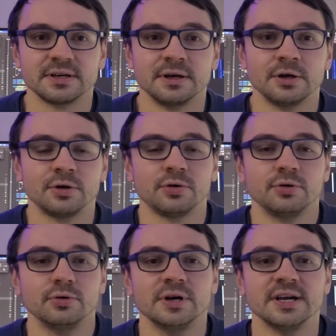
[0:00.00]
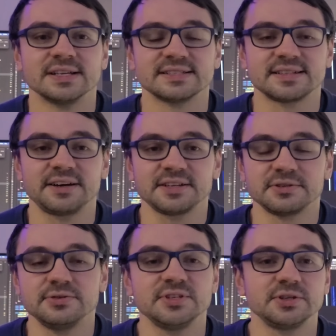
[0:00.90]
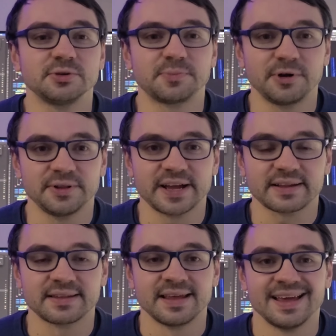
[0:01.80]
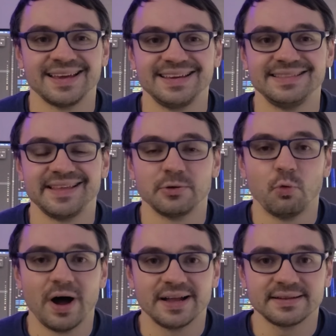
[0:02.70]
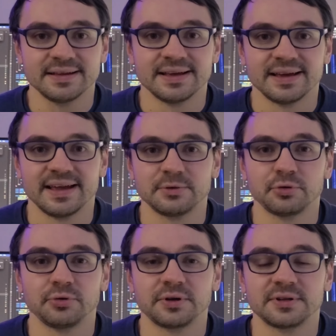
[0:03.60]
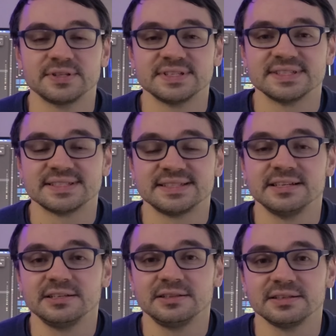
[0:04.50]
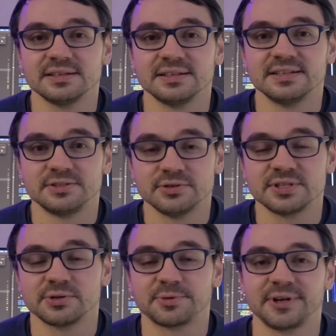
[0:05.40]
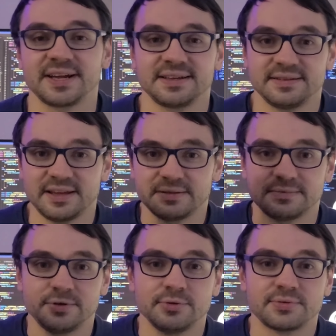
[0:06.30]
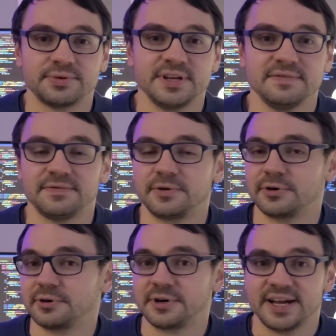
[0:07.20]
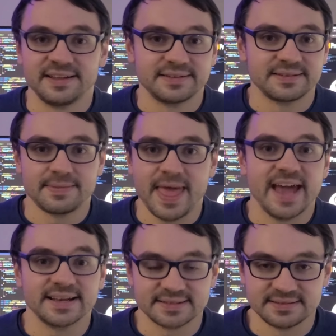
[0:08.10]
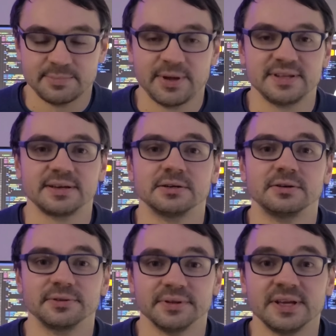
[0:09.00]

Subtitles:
who started using your product in day 1 and who still is using your product in day 2, 3, 4, and X, depending on